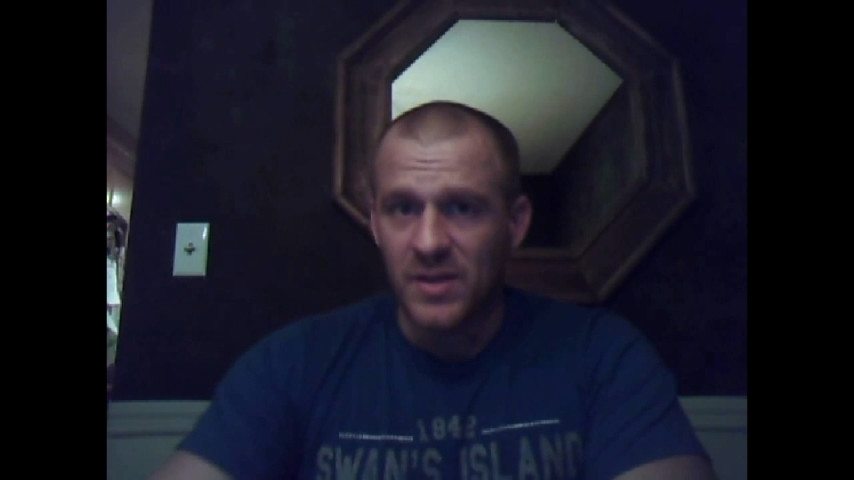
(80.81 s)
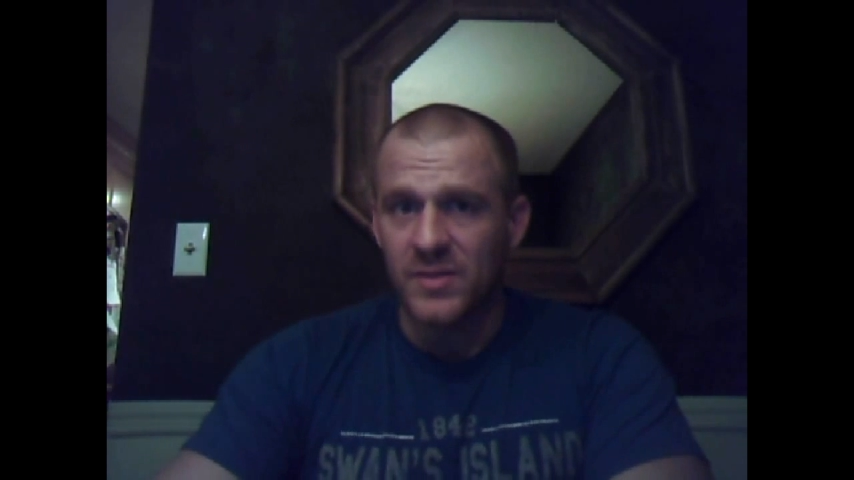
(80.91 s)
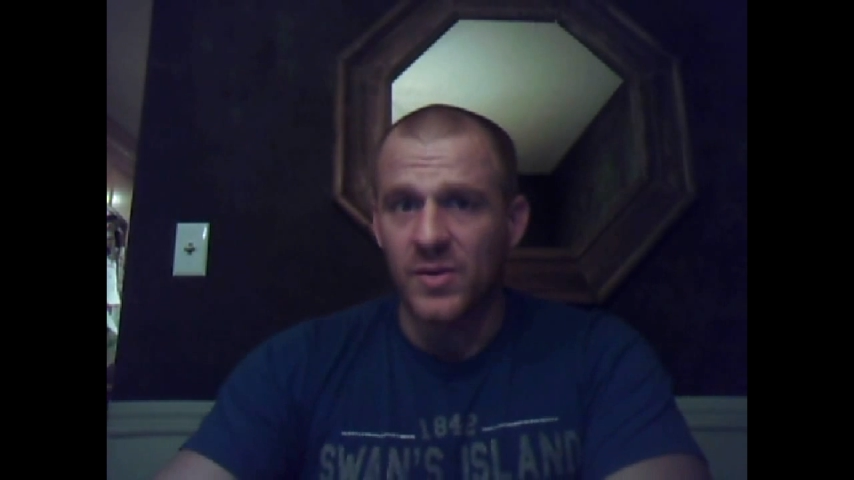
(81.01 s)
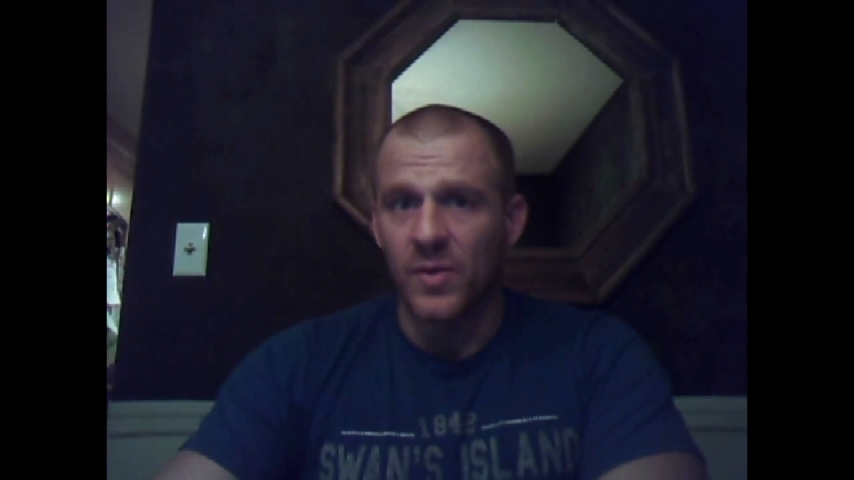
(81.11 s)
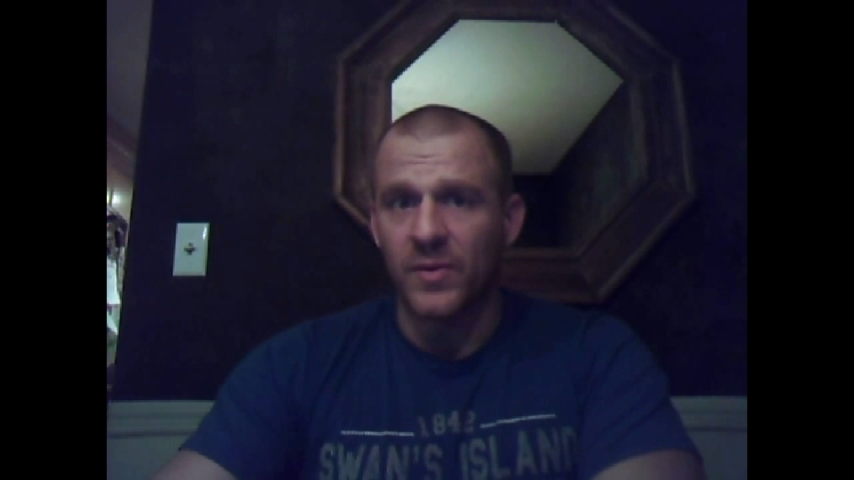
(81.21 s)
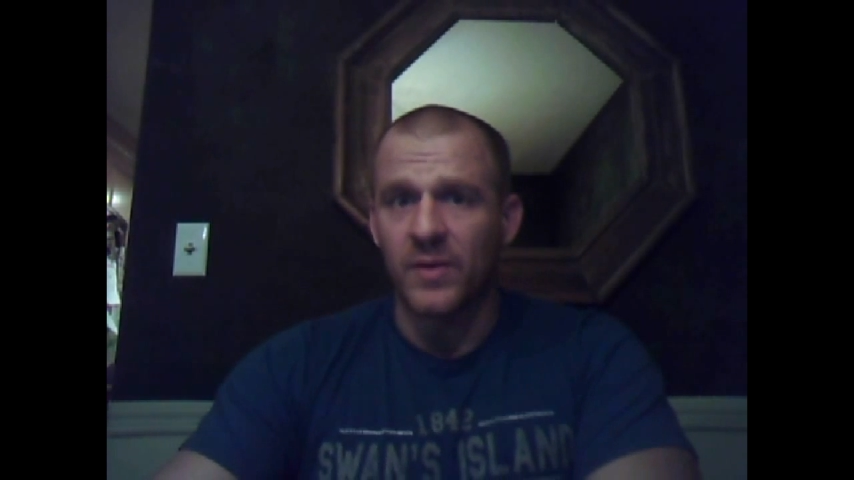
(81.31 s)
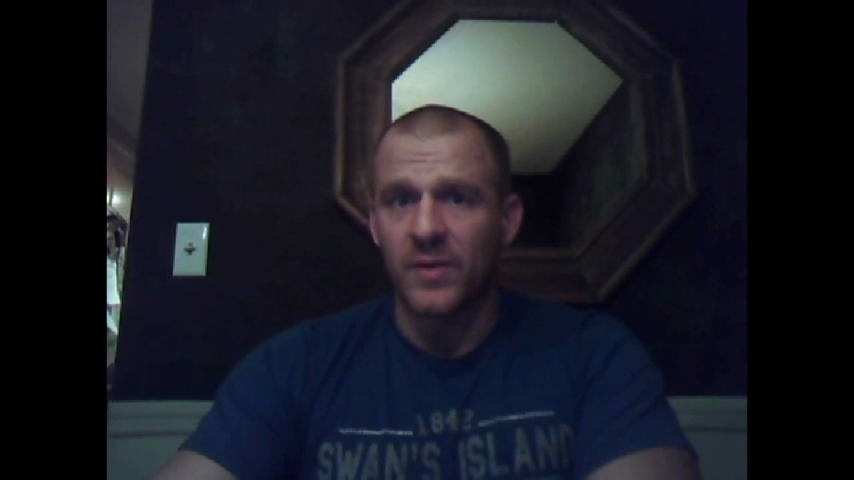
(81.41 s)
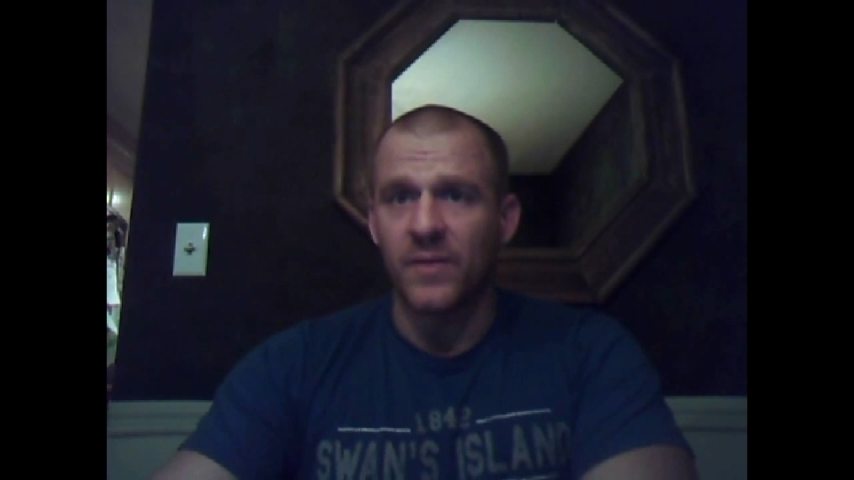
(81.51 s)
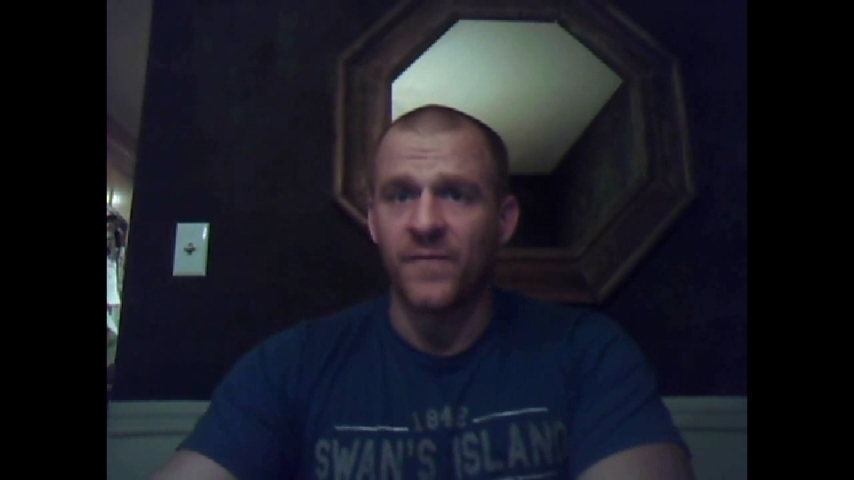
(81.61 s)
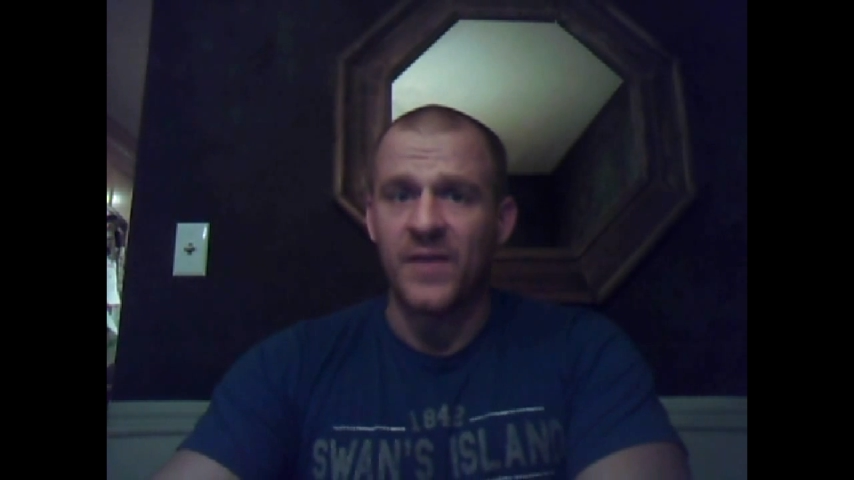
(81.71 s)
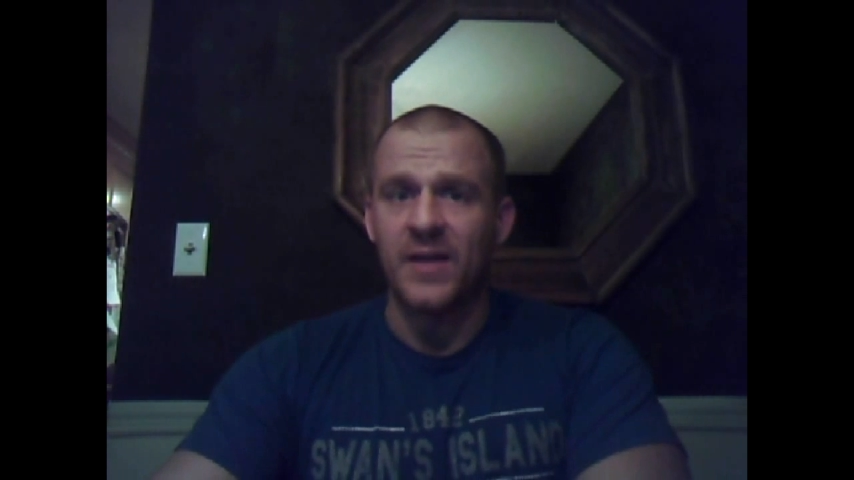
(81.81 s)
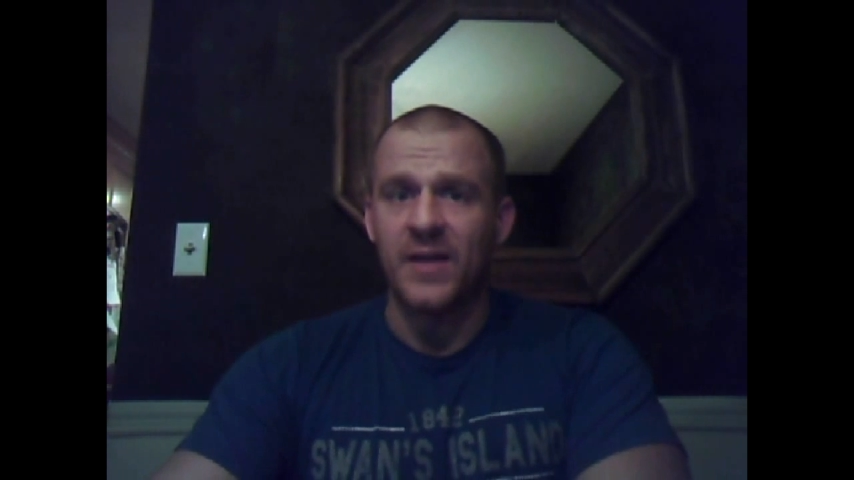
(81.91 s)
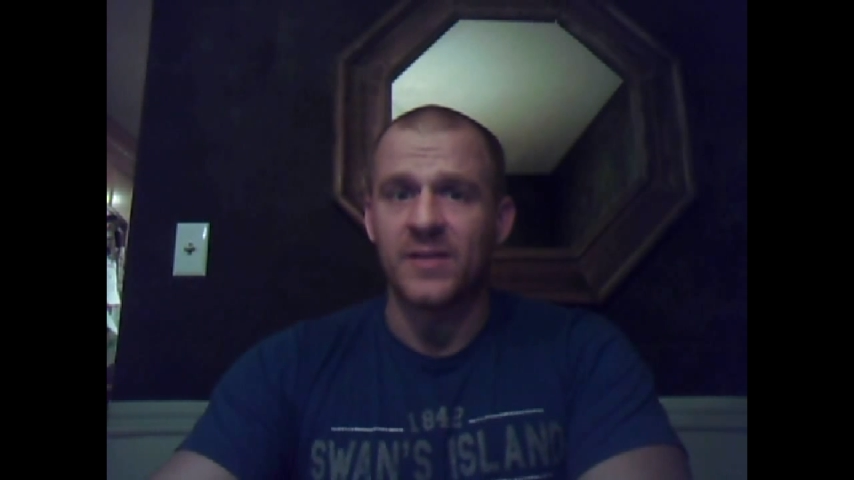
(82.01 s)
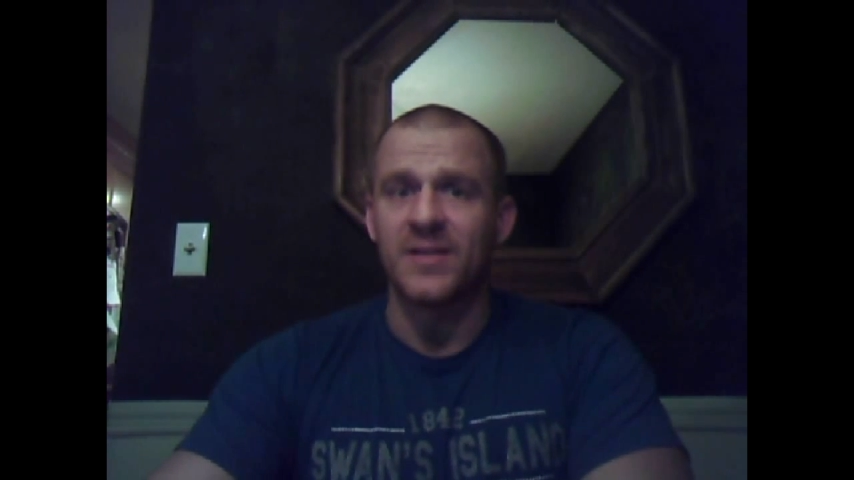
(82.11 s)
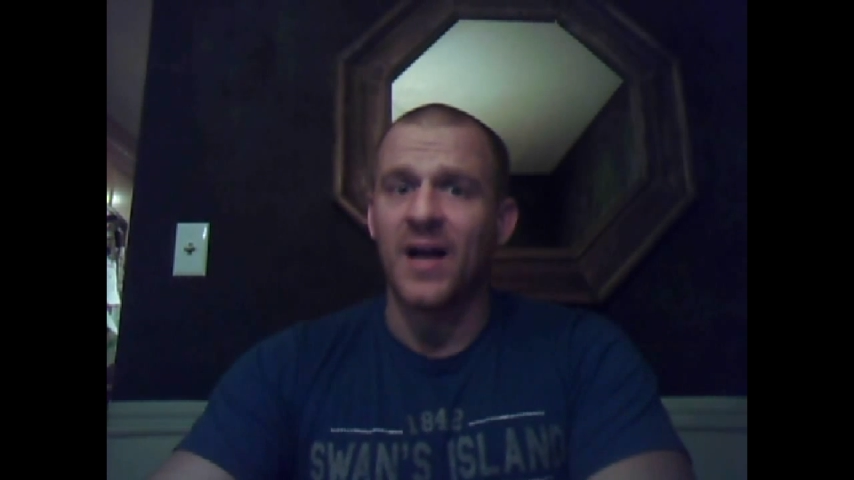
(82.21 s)
And so the fee
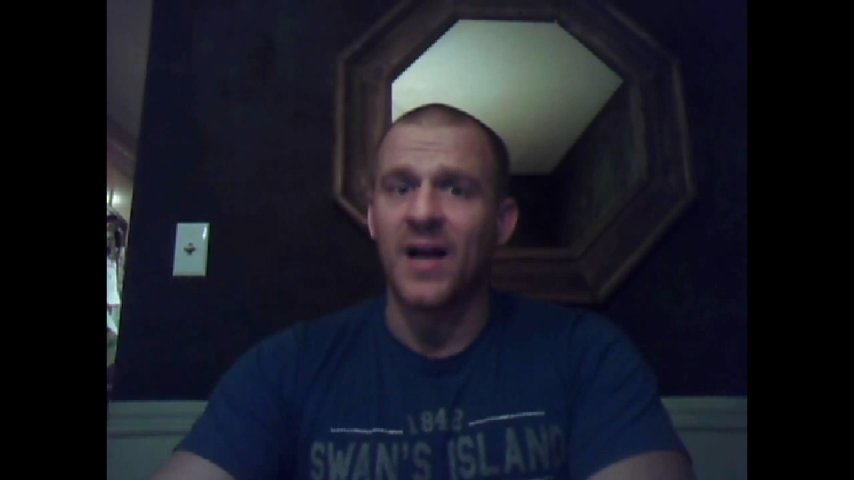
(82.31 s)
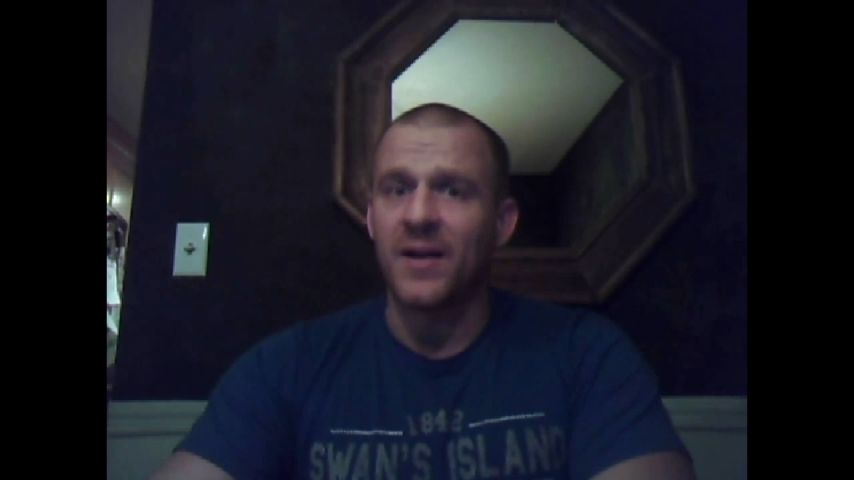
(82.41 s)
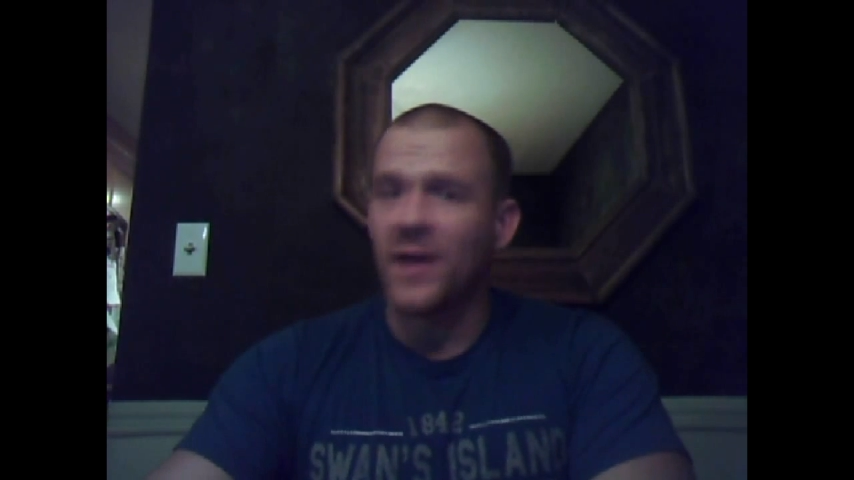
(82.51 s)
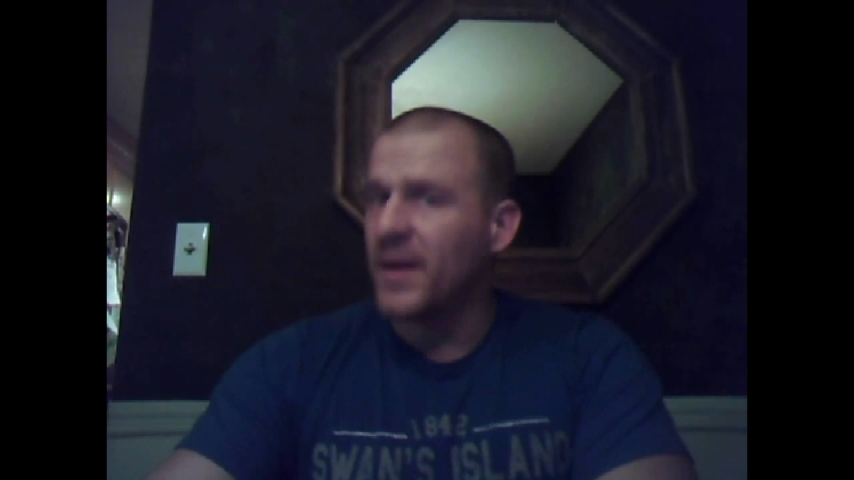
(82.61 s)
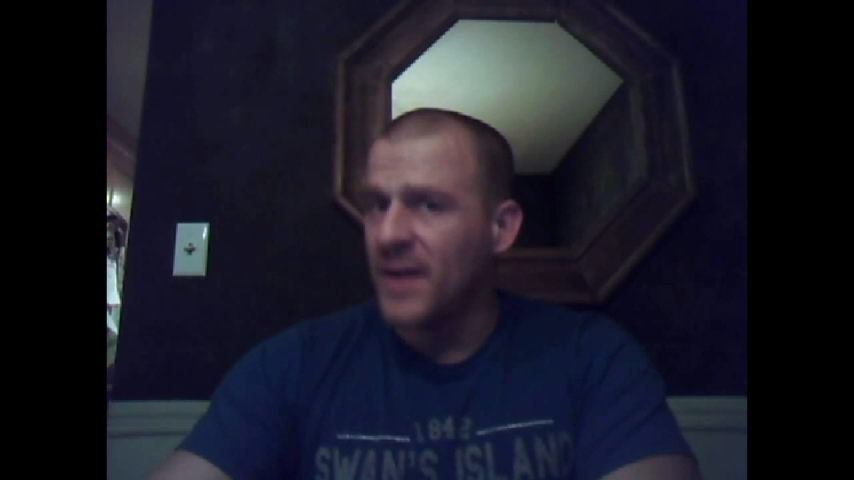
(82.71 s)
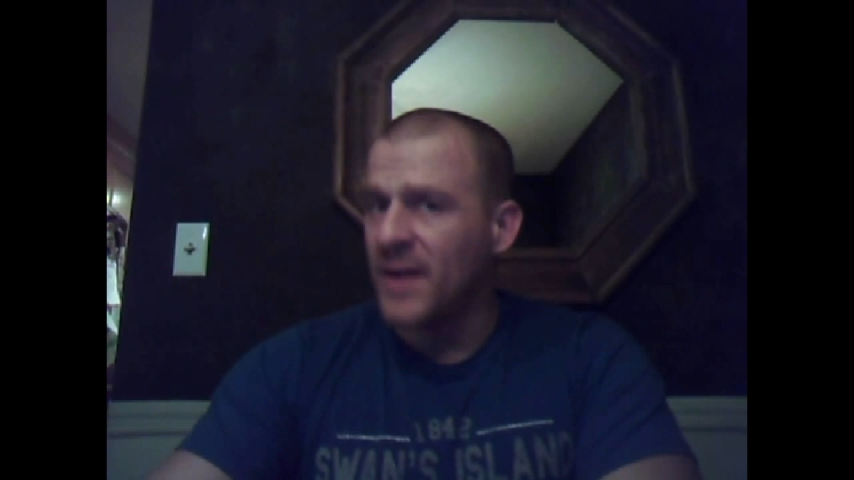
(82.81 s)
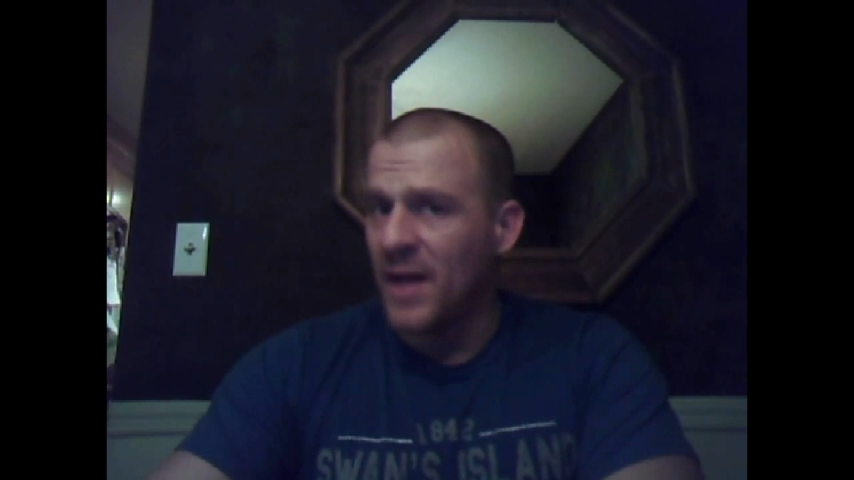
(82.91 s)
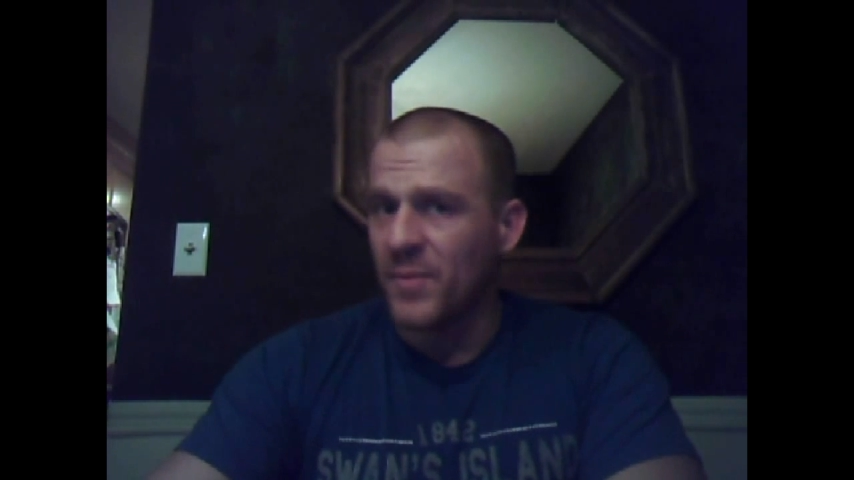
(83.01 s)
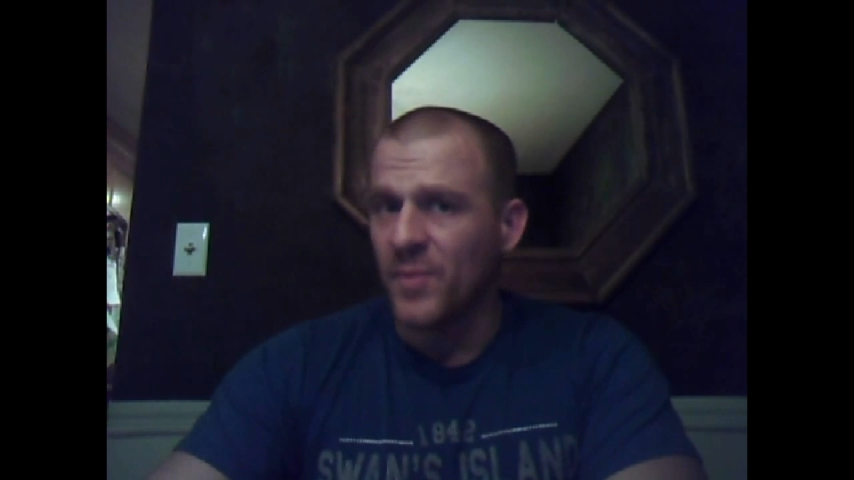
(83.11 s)
is $9.99